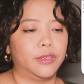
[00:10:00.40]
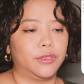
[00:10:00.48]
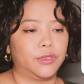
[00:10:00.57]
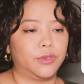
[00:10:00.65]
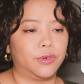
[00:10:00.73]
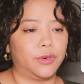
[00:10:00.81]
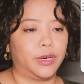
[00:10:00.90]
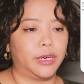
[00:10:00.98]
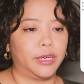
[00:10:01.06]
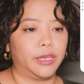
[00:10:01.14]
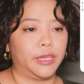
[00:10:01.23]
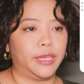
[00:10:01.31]
so
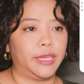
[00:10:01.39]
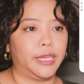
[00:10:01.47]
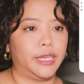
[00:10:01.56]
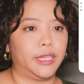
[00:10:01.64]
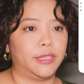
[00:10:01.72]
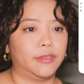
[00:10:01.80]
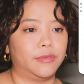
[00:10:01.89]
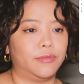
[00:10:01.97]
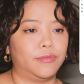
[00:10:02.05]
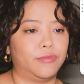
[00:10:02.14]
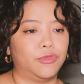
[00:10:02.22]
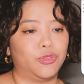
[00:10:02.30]
I can,
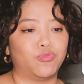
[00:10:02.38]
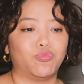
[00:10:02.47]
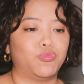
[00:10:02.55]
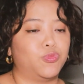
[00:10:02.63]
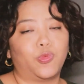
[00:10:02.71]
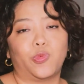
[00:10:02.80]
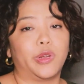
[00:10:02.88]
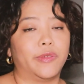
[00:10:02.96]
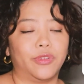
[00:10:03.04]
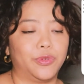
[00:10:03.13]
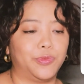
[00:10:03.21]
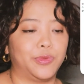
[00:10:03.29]

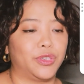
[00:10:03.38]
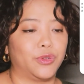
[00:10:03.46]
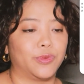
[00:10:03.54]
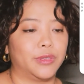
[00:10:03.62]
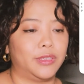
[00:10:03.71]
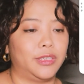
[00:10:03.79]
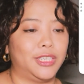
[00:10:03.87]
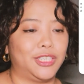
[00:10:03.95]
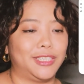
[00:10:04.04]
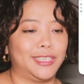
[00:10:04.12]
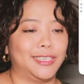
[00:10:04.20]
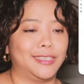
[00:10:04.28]
whatever,
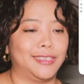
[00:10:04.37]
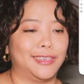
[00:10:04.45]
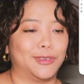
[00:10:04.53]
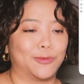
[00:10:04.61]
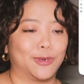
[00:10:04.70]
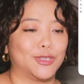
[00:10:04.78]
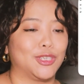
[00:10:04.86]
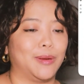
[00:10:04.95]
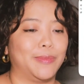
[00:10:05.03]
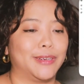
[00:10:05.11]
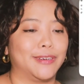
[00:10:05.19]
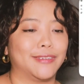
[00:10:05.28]
teach it in a
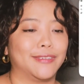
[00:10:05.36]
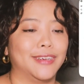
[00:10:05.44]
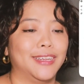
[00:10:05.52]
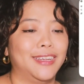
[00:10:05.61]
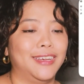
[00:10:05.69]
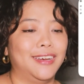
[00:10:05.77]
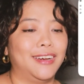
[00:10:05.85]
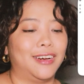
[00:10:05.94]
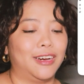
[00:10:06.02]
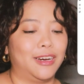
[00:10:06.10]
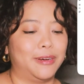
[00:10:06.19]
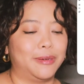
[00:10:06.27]
workshop. I don't know.
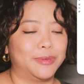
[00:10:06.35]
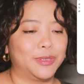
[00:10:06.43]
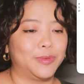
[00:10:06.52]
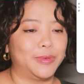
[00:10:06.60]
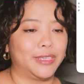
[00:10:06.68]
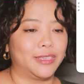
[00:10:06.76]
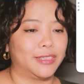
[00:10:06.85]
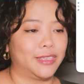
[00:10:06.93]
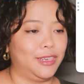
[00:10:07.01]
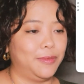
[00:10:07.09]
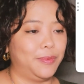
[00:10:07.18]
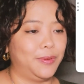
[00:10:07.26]
I'm just making that
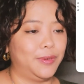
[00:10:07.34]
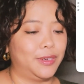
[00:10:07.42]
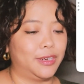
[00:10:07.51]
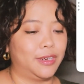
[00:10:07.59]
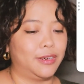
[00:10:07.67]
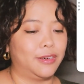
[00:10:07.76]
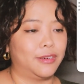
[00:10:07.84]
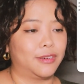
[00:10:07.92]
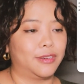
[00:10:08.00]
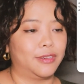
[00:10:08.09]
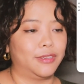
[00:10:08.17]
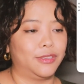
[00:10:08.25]
up.
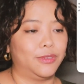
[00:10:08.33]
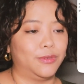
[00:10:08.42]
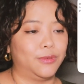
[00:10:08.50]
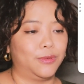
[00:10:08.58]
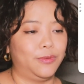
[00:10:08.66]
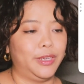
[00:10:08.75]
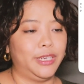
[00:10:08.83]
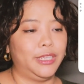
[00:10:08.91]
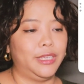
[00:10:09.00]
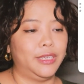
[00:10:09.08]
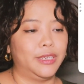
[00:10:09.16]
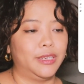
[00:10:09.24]
Are you
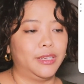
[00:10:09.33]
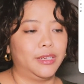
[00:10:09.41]
ready?